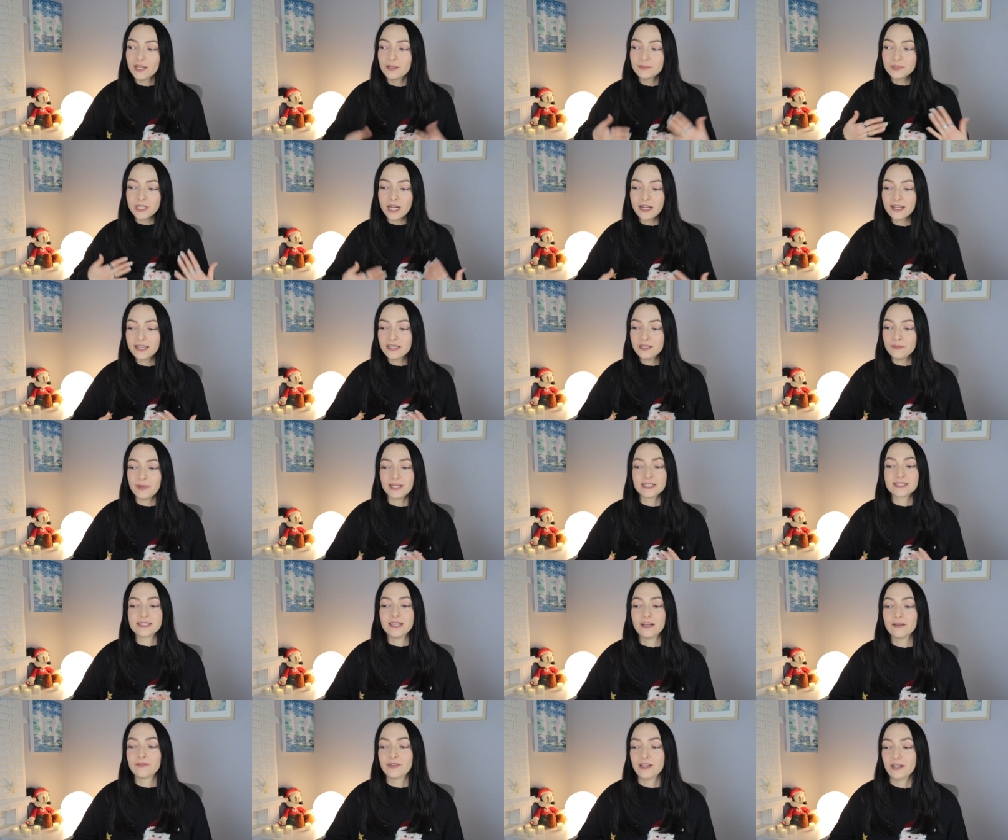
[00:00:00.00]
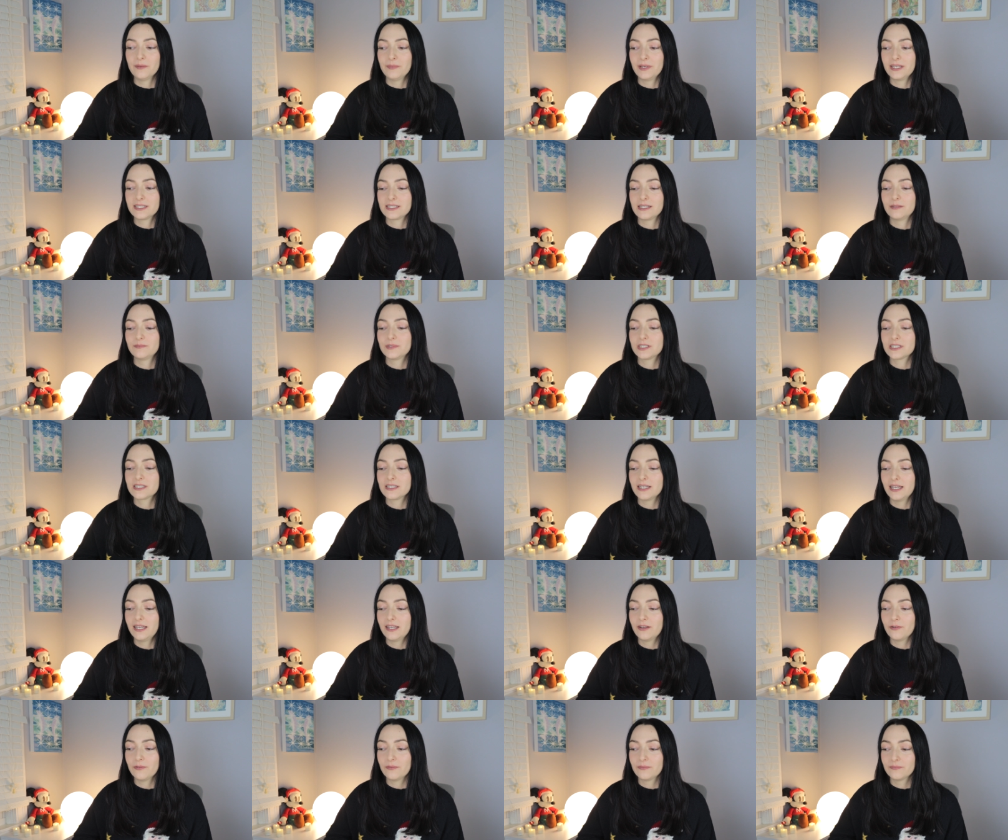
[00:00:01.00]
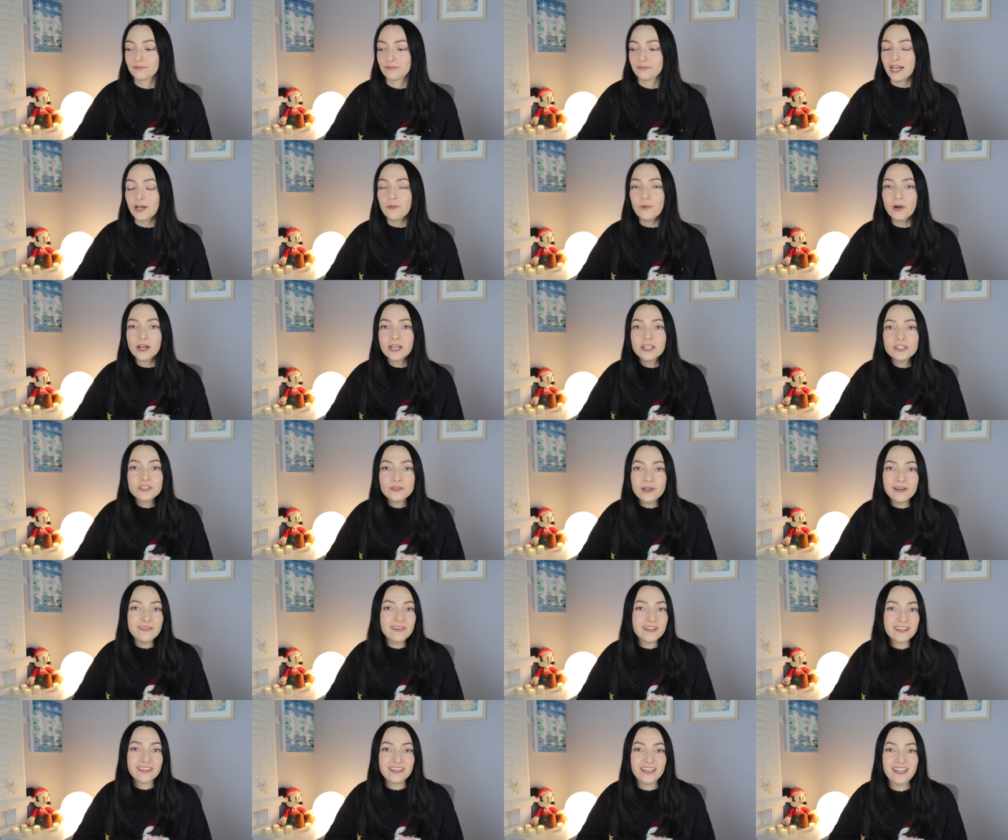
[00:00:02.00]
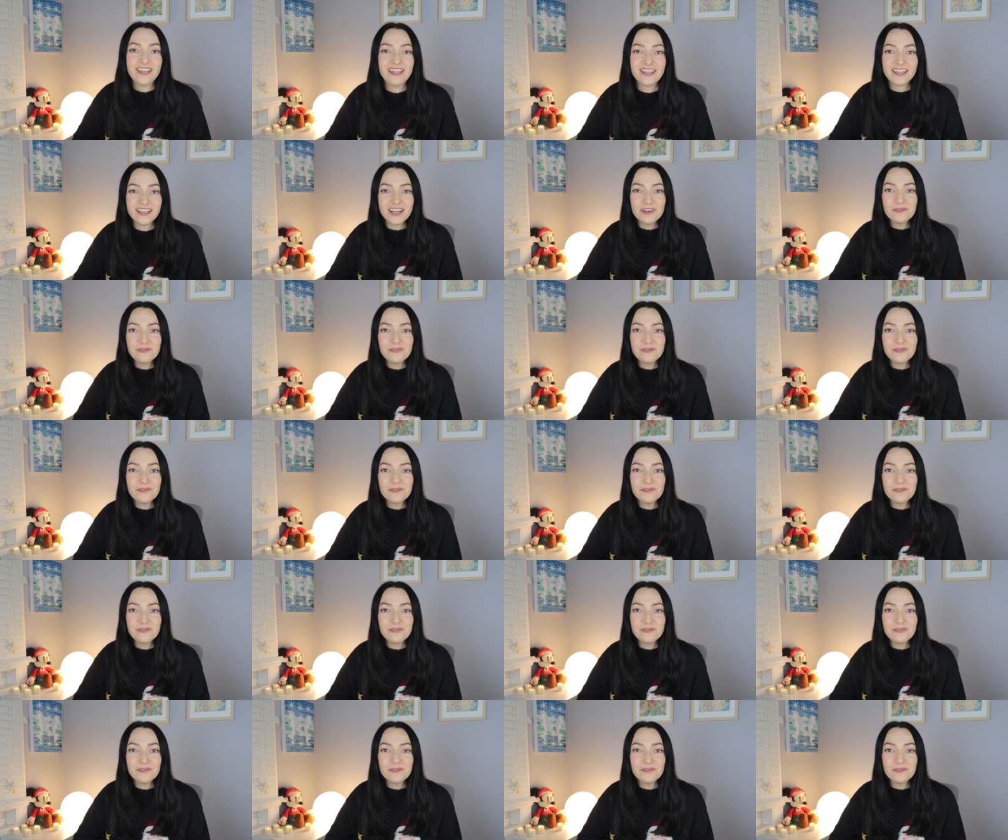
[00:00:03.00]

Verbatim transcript: I'm talking to myself here because I'm just like, I want to do everything.